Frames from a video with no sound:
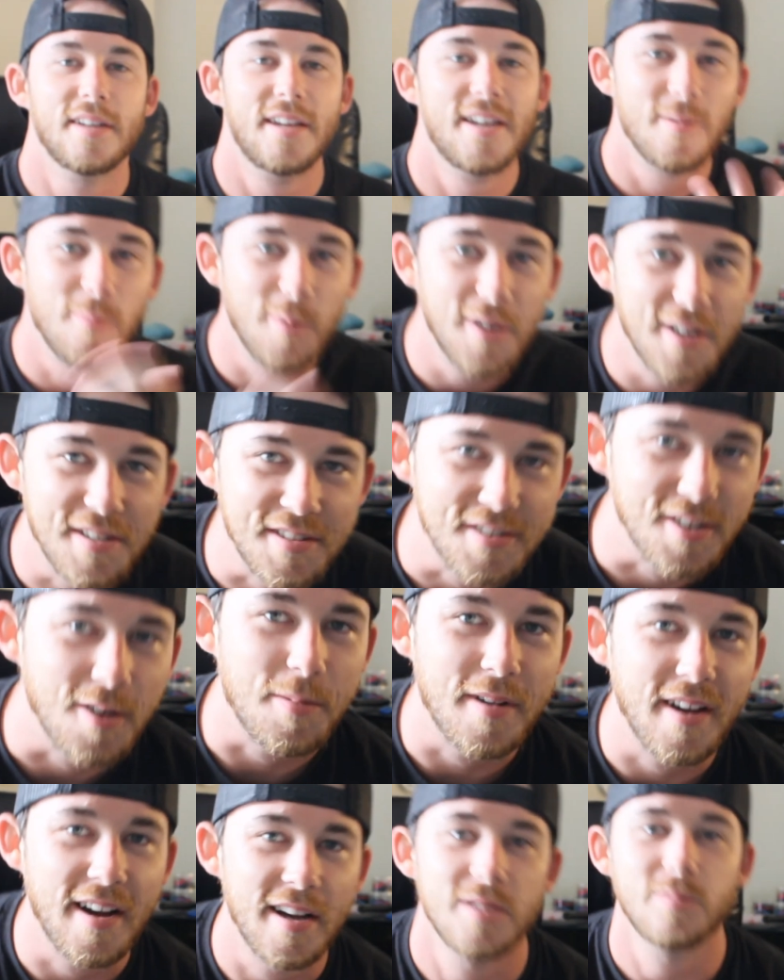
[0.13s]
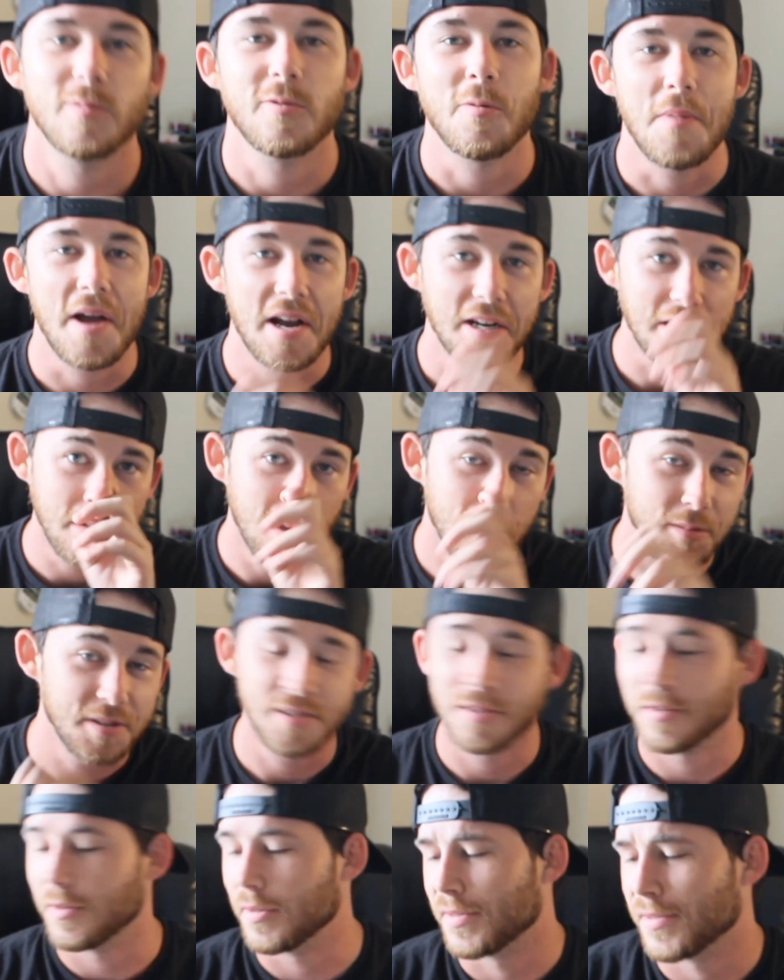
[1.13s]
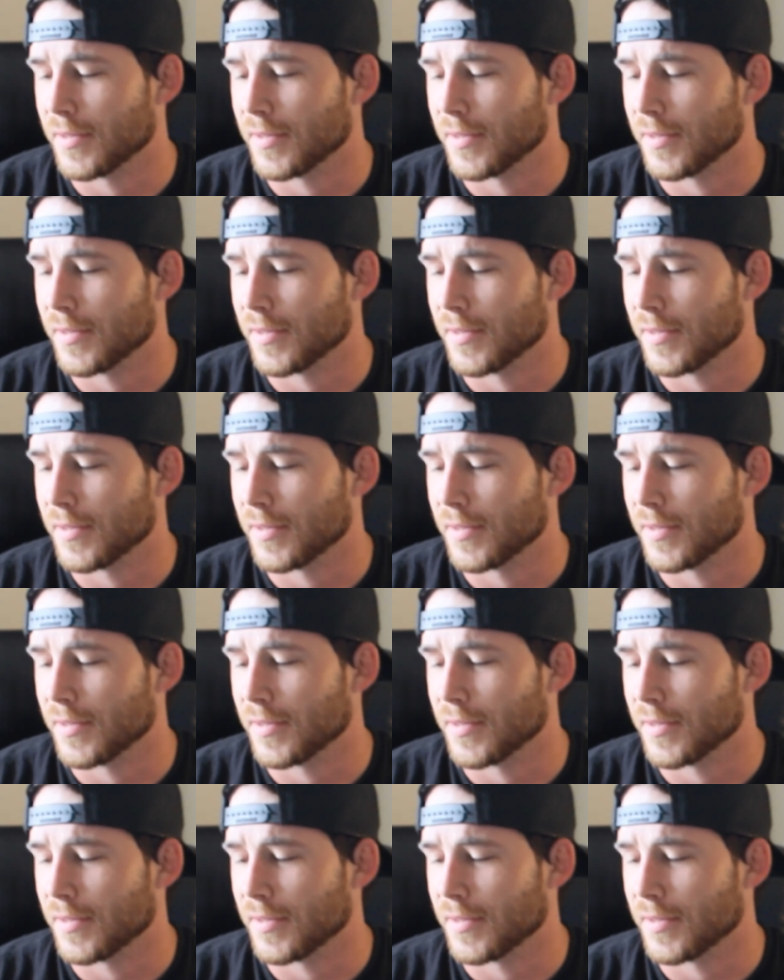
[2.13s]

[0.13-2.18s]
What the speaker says: Hey, what is up guys? Welcome back to another episode.